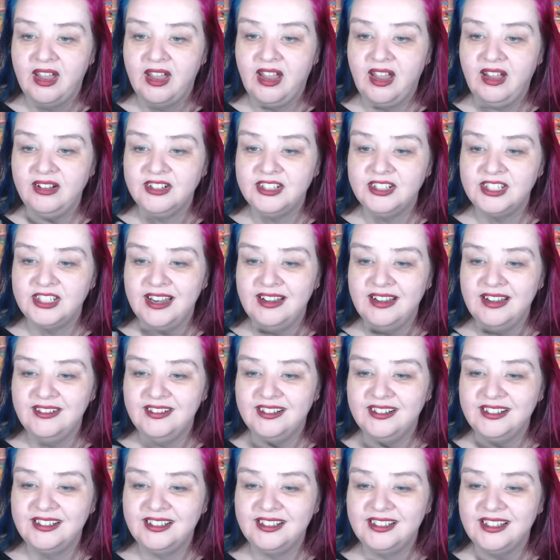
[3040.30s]
oh,
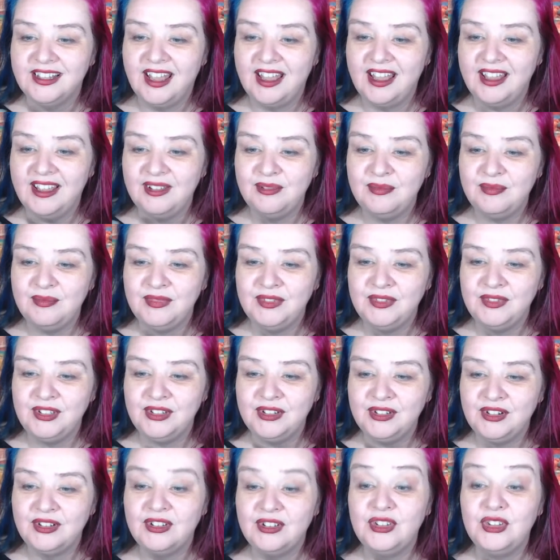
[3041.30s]
Sharon, um,
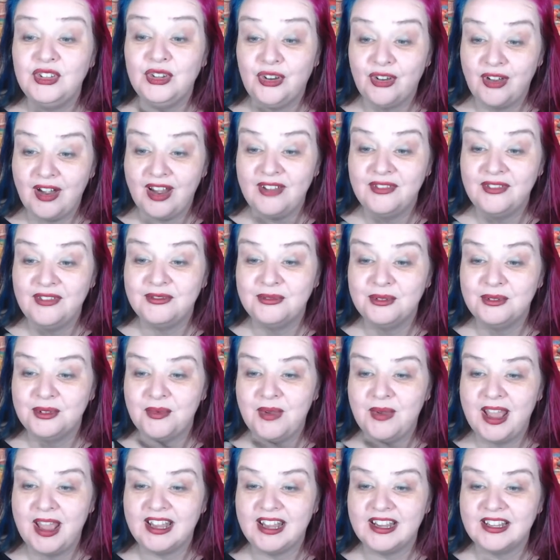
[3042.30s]
you, you craft with
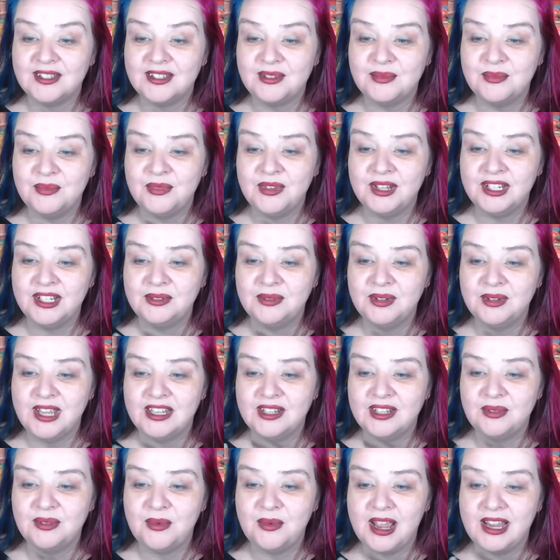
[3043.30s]
wax and wish we
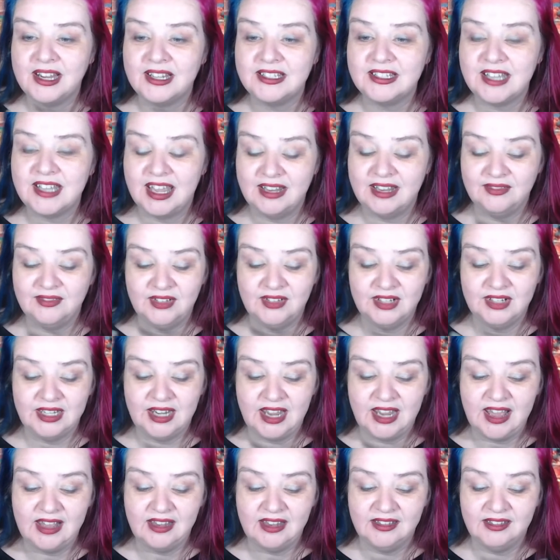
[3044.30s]
had a wax advent
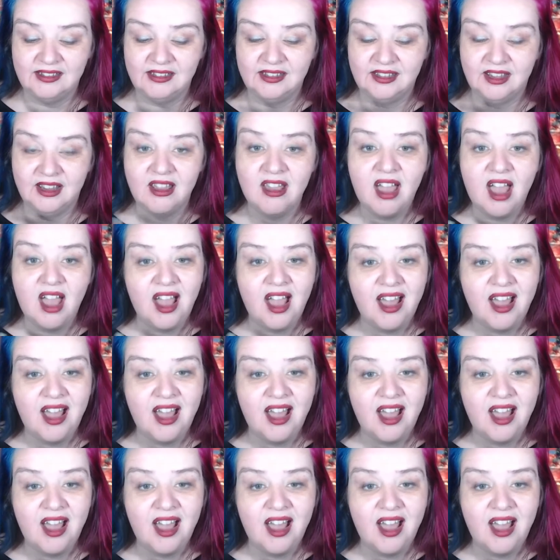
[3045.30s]
calendar.